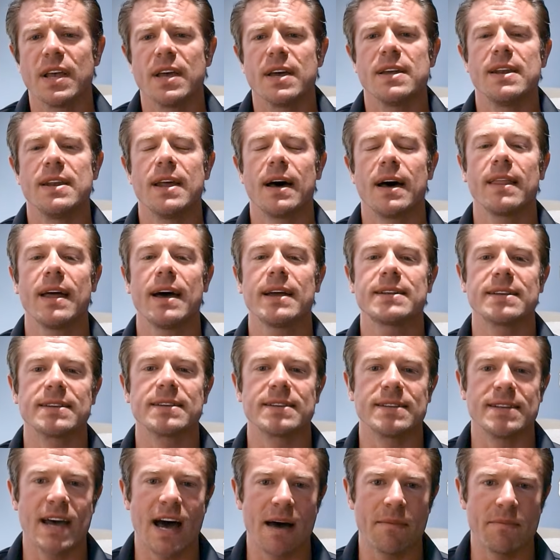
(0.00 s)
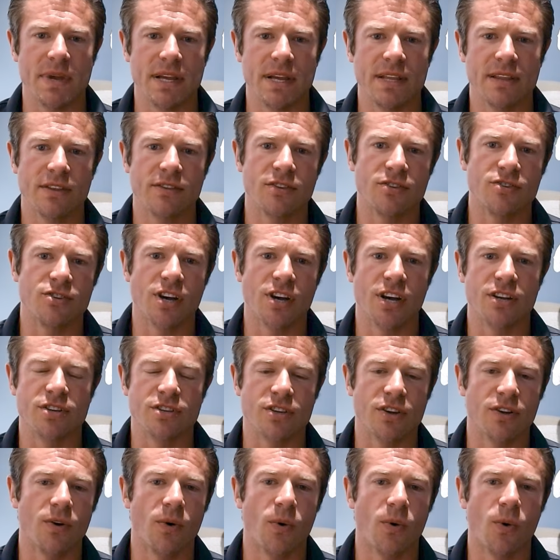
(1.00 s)
Now that does not mean that the judge is
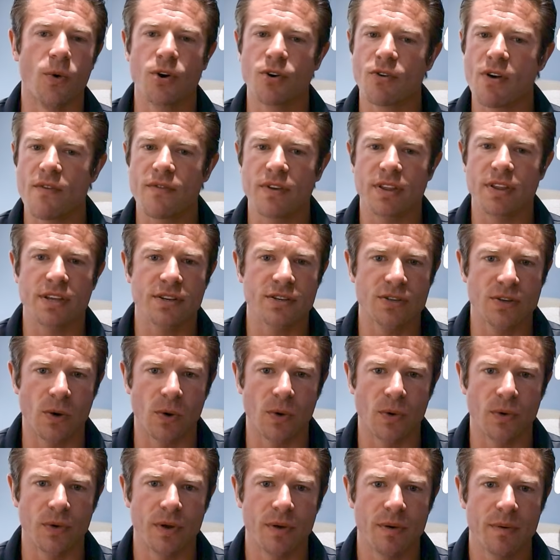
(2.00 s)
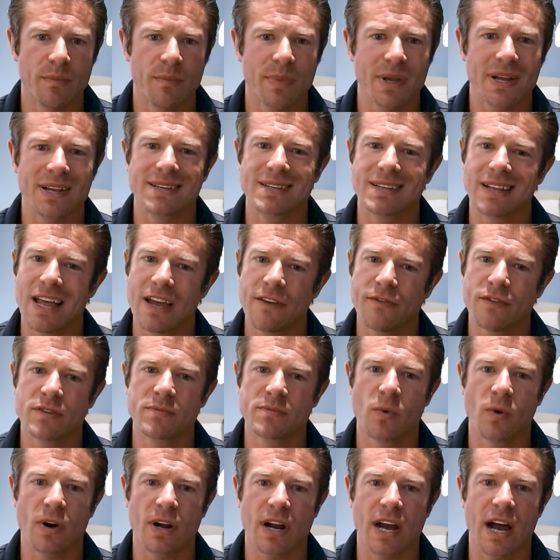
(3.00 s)
going to order everything sold, because life is
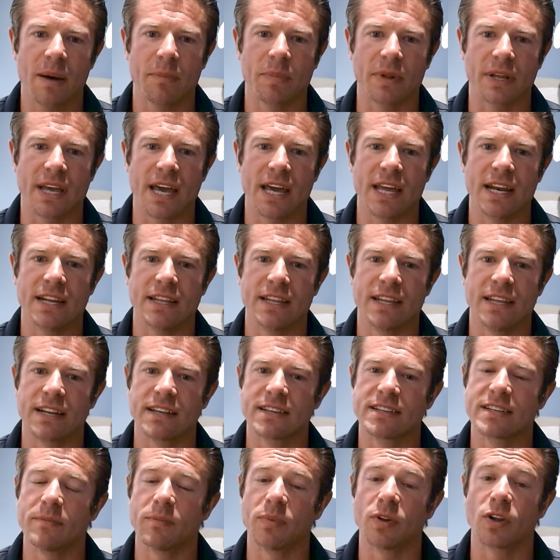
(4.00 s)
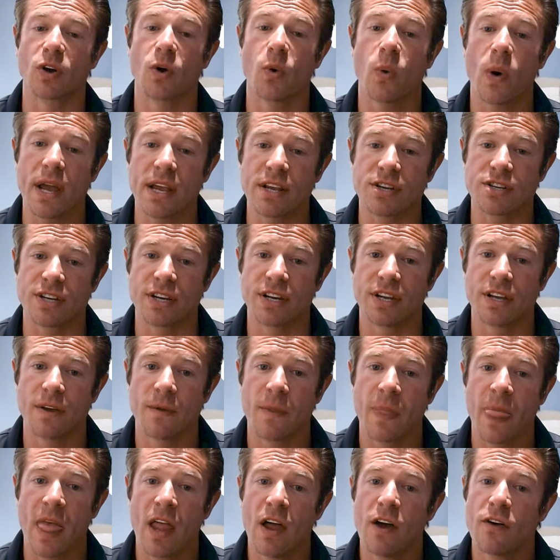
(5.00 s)
more complicated than a simple equation.
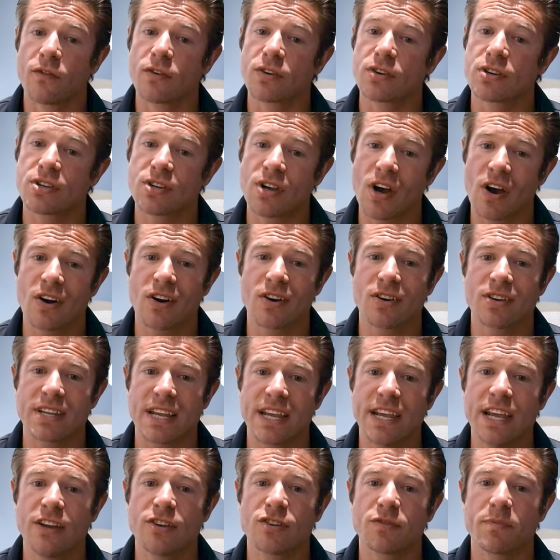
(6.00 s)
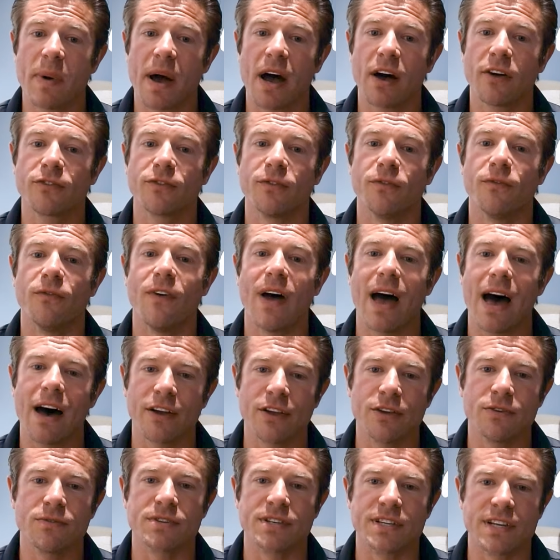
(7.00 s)
For starters, each spouse
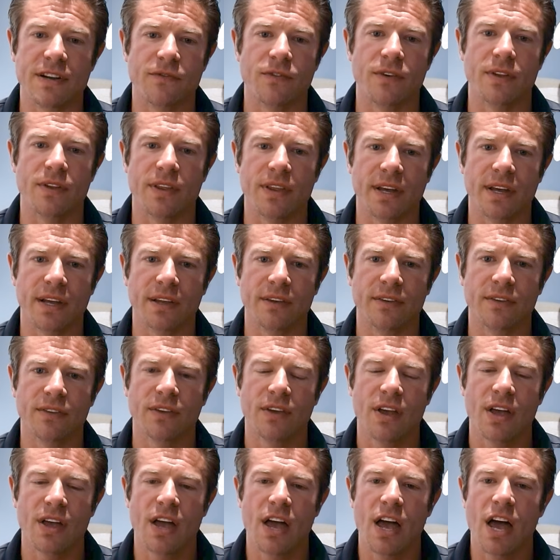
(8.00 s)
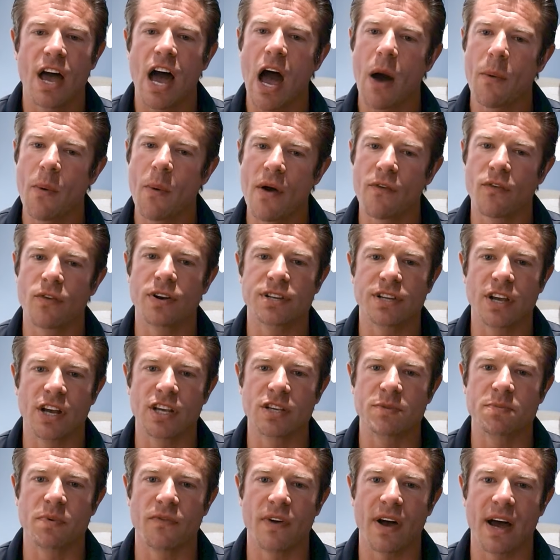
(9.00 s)
values different things. However, it does
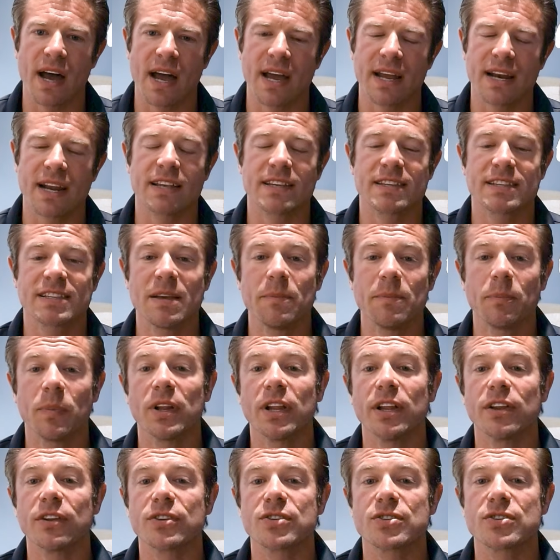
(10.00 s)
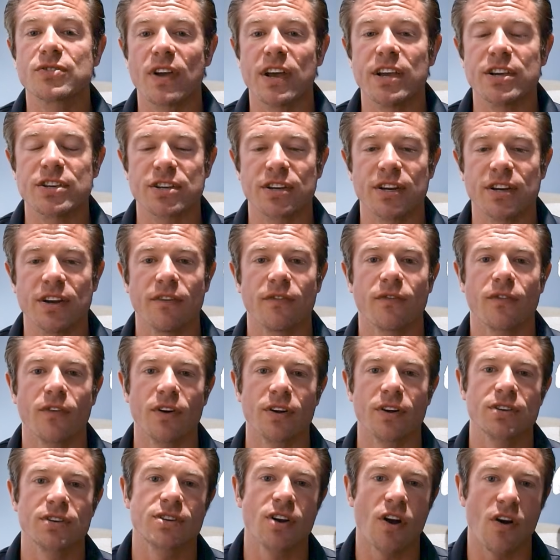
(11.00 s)
provide a simple illustration for a
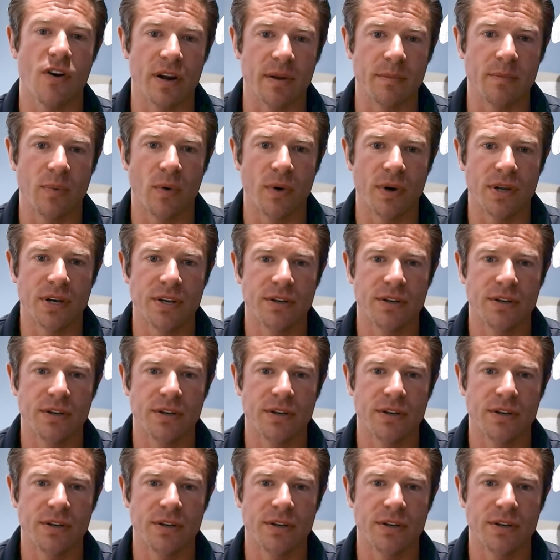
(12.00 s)
starting point.